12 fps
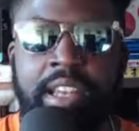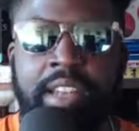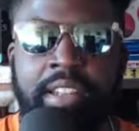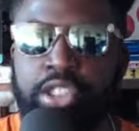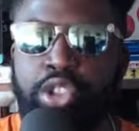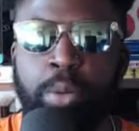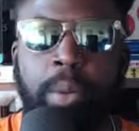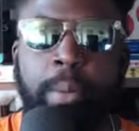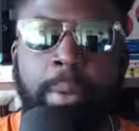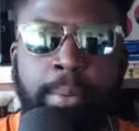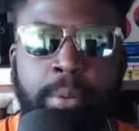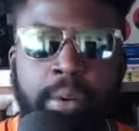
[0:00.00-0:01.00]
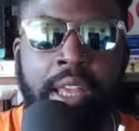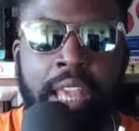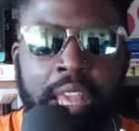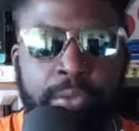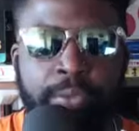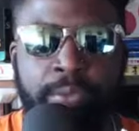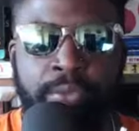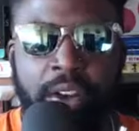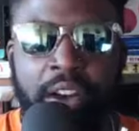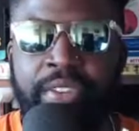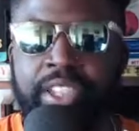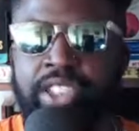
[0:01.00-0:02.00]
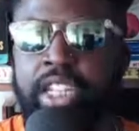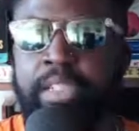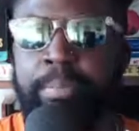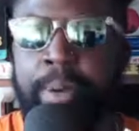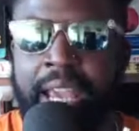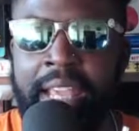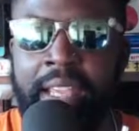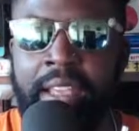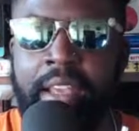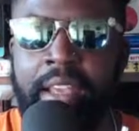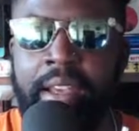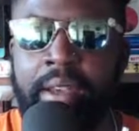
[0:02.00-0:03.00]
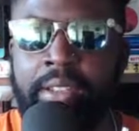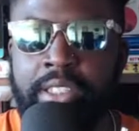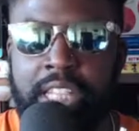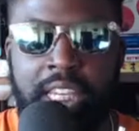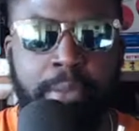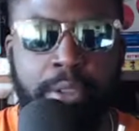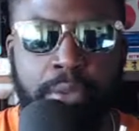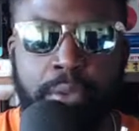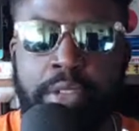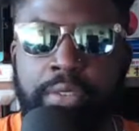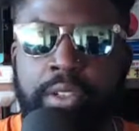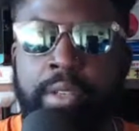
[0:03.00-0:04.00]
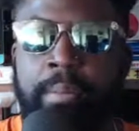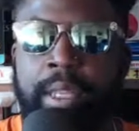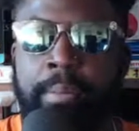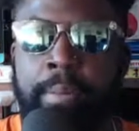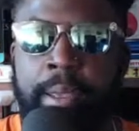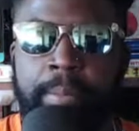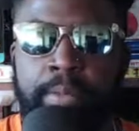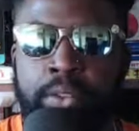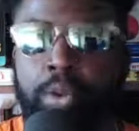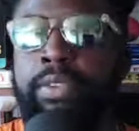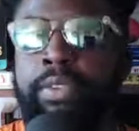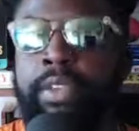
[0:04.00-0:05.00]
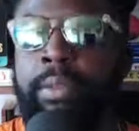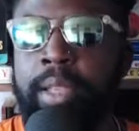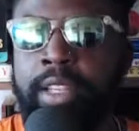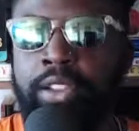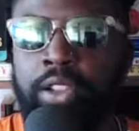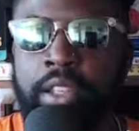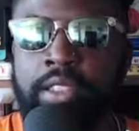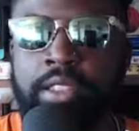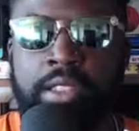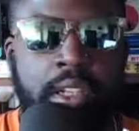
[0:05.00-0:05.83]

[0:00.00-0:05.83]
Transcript: There's too many people. If Farfetch is buying stadium because of 250 million people, 250 million dollars.